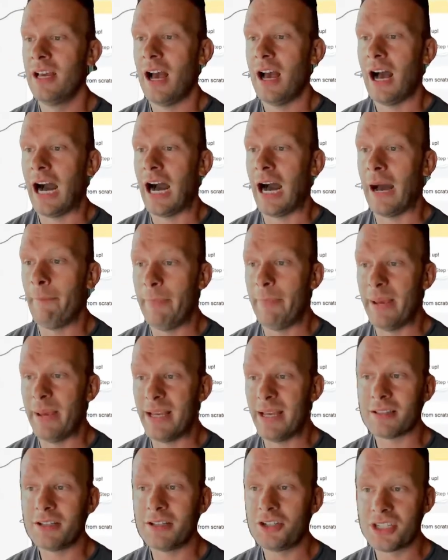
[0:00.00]
I'm basically
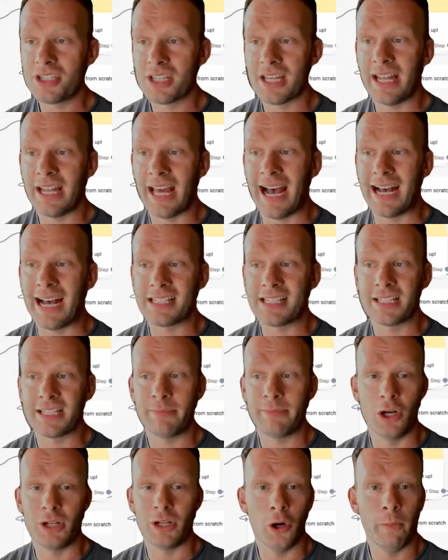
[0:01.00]
just going to ask them an
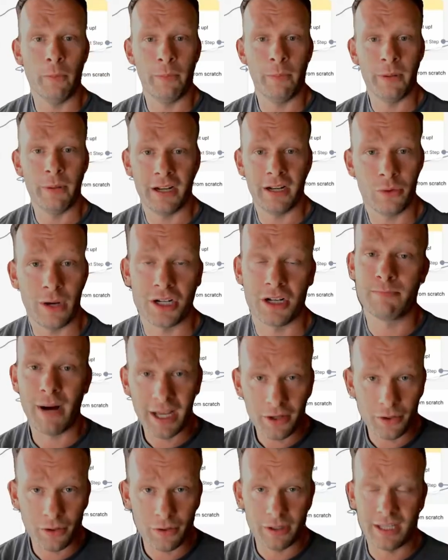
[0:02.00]
open-ended question, because my
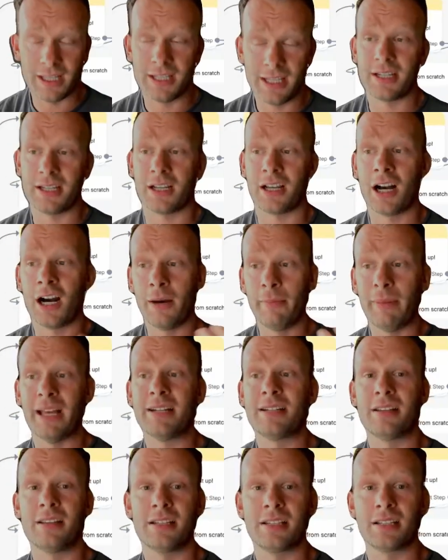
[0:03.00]
goal is to come
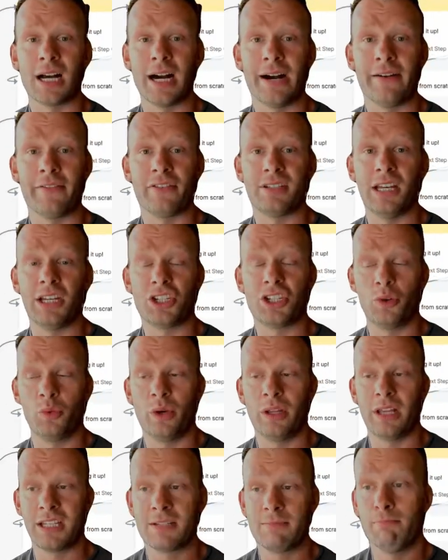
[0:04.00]
into this conversation with
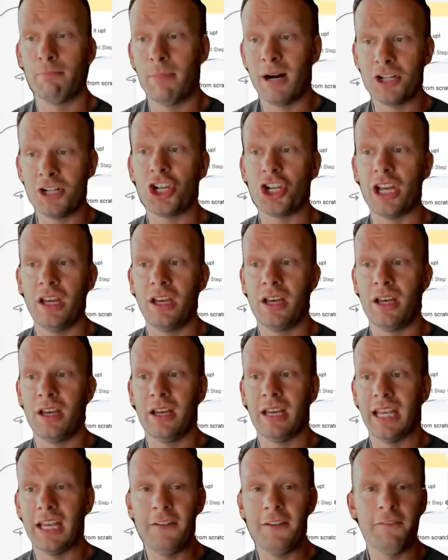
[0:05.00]
as much
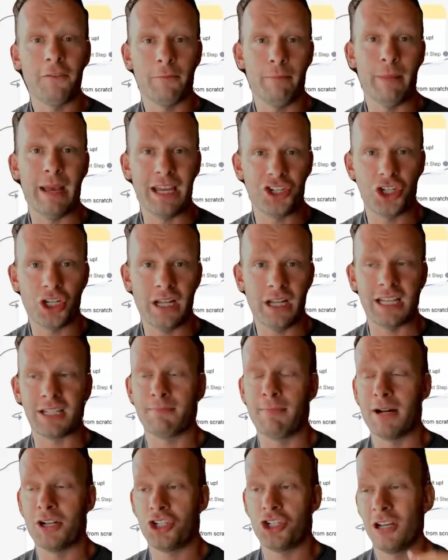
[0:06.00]
information, as
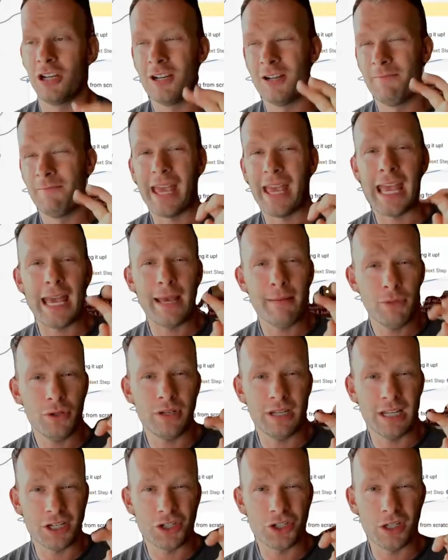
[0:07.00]
much
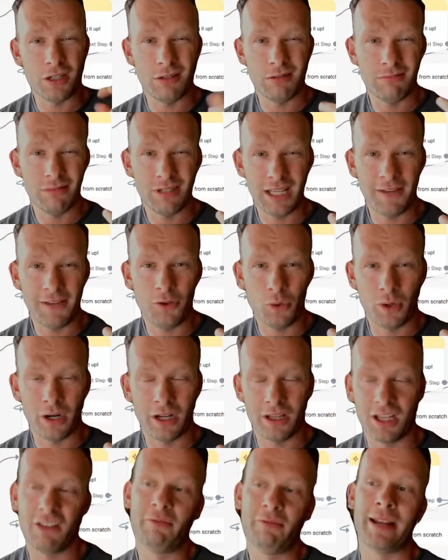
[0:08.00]
ammunition, if you want to
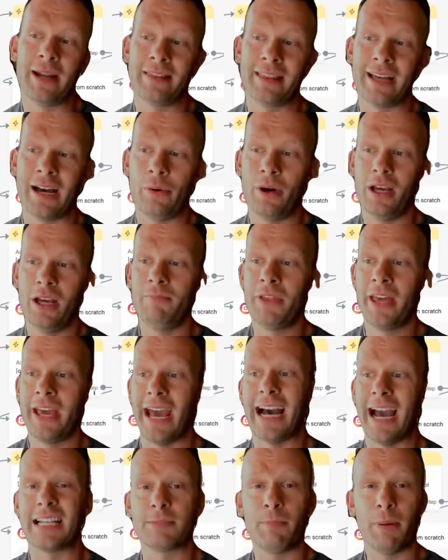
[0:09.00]
think about it that way,
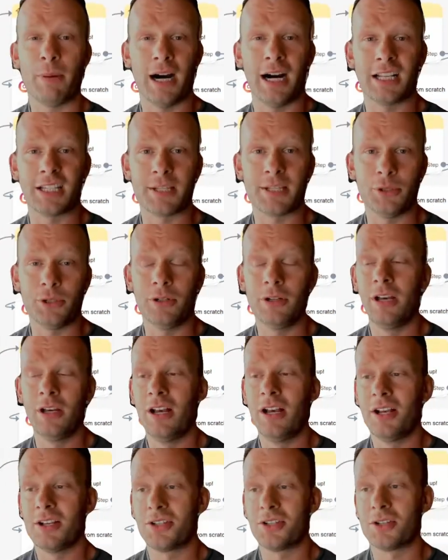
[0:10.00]
as possible,
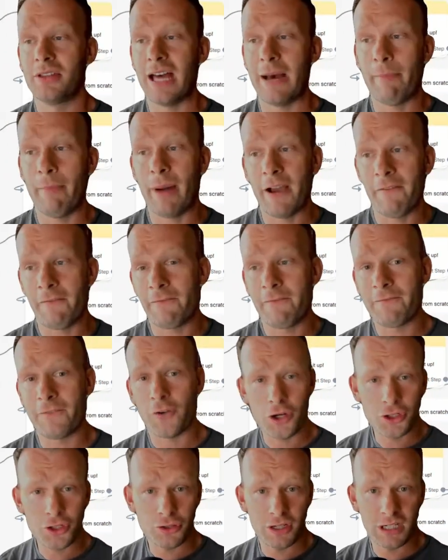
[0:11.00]
so that my
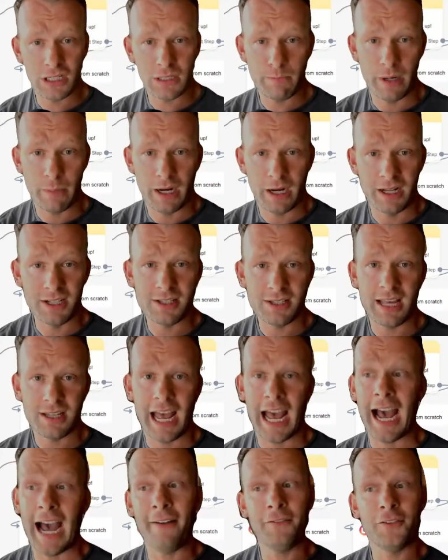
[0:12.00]
first response
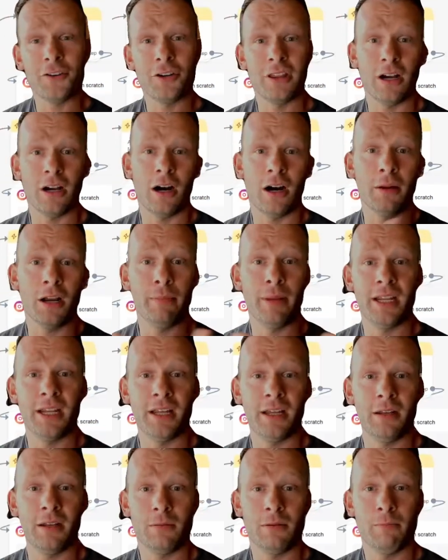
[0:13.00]
after the
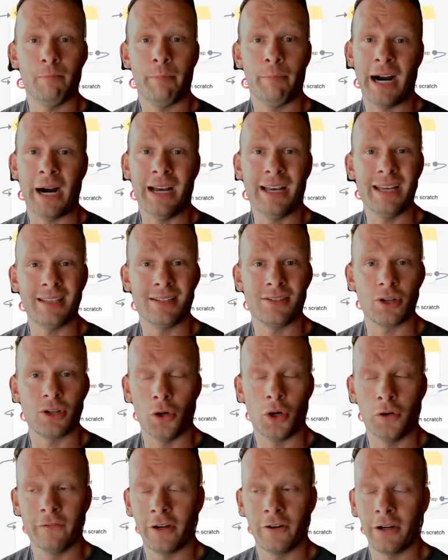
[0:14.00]
automated bot is
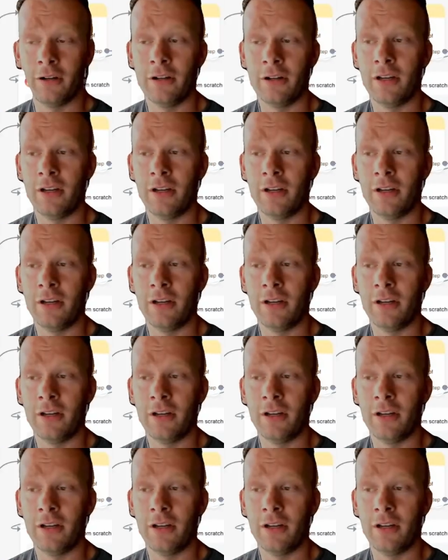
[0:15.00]
over